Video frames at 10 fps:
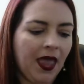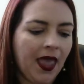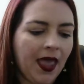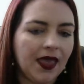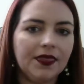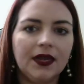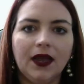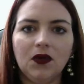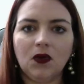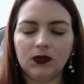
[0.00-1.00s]
And then I
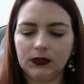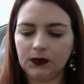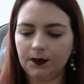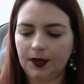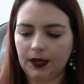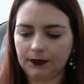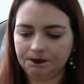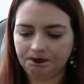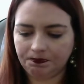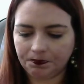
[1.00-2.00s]
also bought,
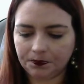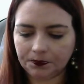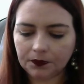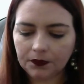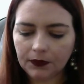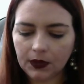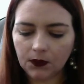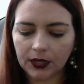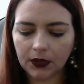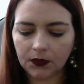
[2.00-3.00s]

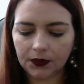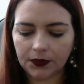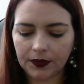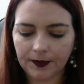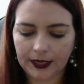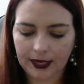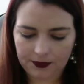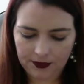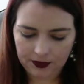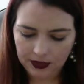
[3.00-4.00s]
when I ordered the
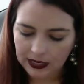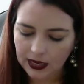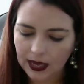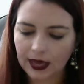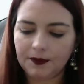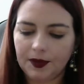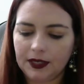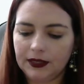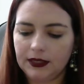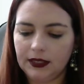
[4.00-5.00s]
planner, I
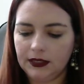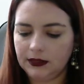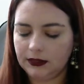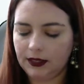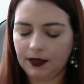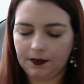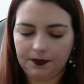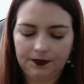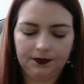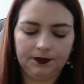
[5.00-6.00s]
bought these
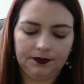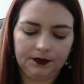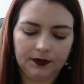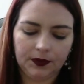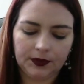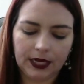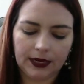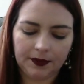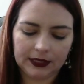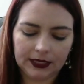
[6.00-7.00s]
hold on, let
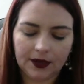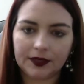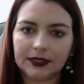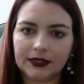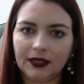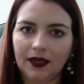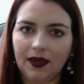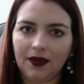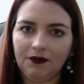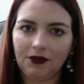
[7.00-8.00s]
me take out a sticky I
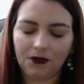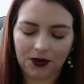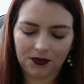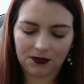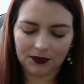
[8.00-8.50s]
have here where I wrote